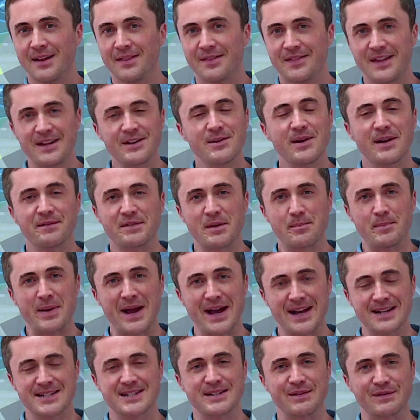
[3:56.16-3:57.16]
Then you have the
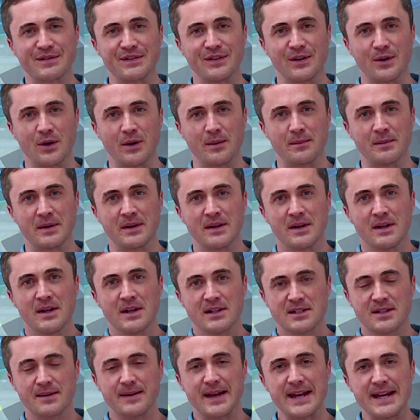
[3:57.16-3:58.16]
passive form.
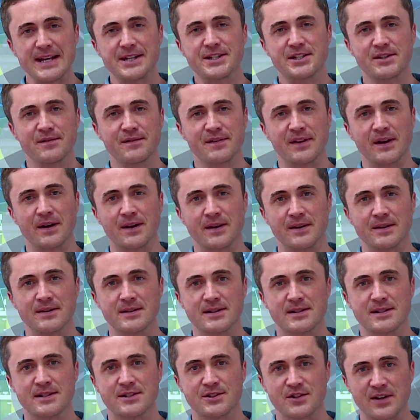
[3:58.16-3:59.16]
So each of
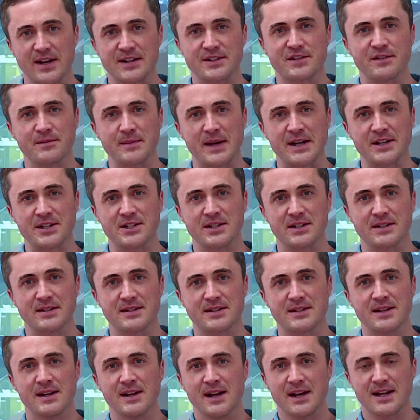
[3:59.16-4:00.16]
those
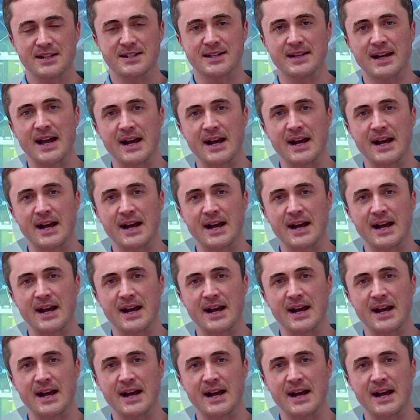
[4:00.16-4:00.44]
transformations has an